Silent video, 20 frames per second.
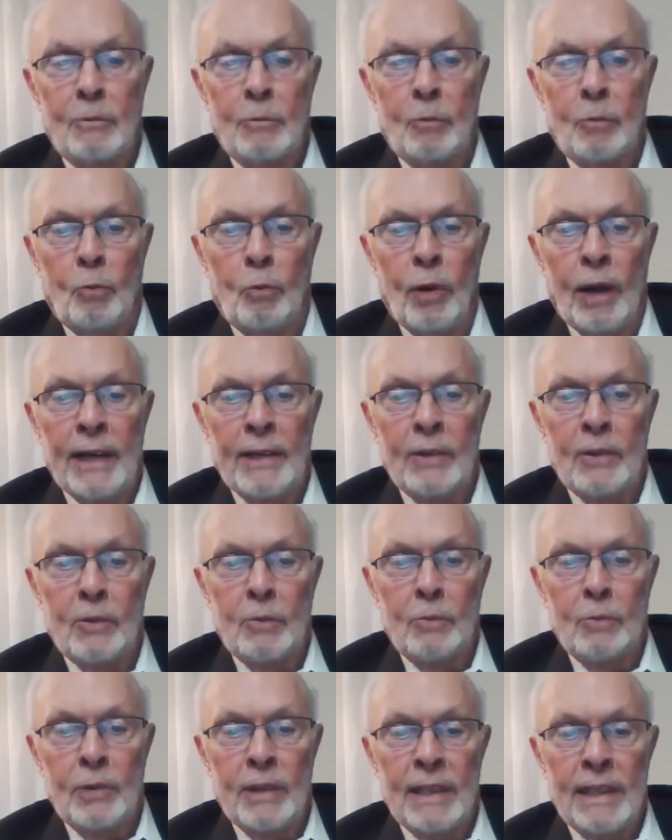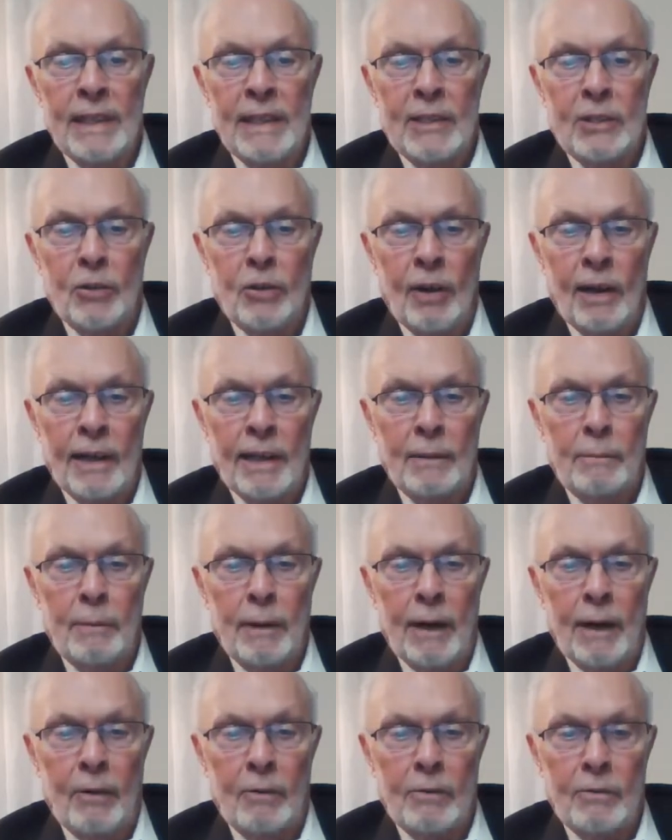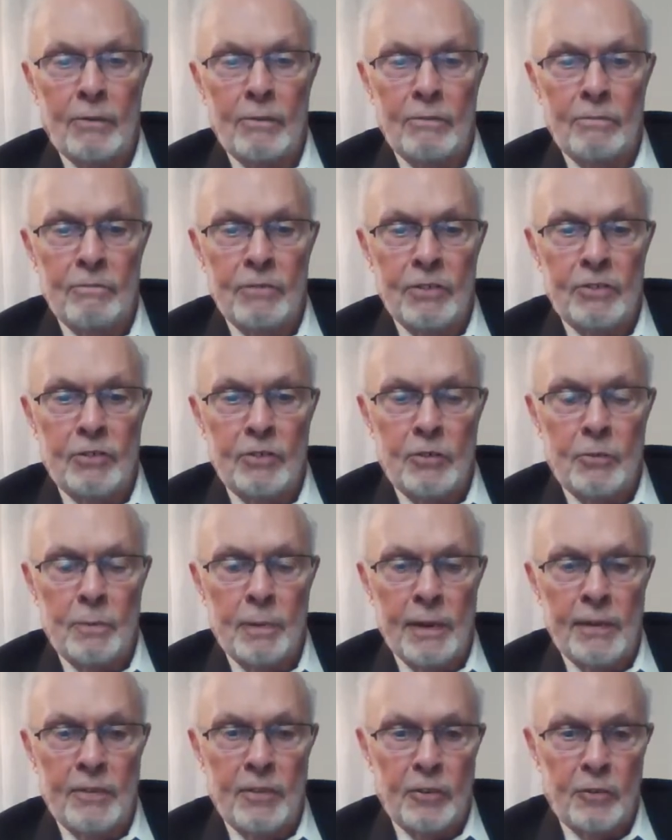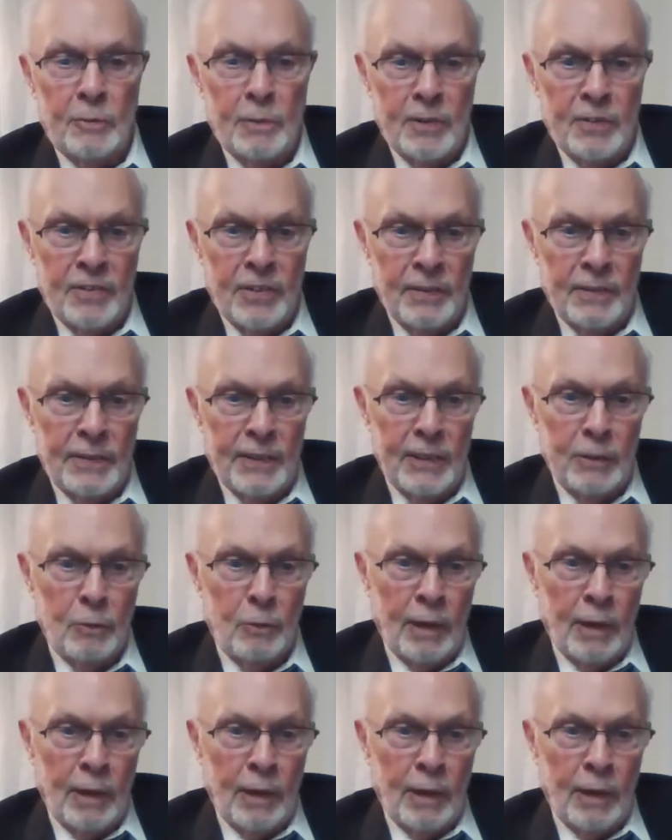why don't we talk about Richard Spencer specifically?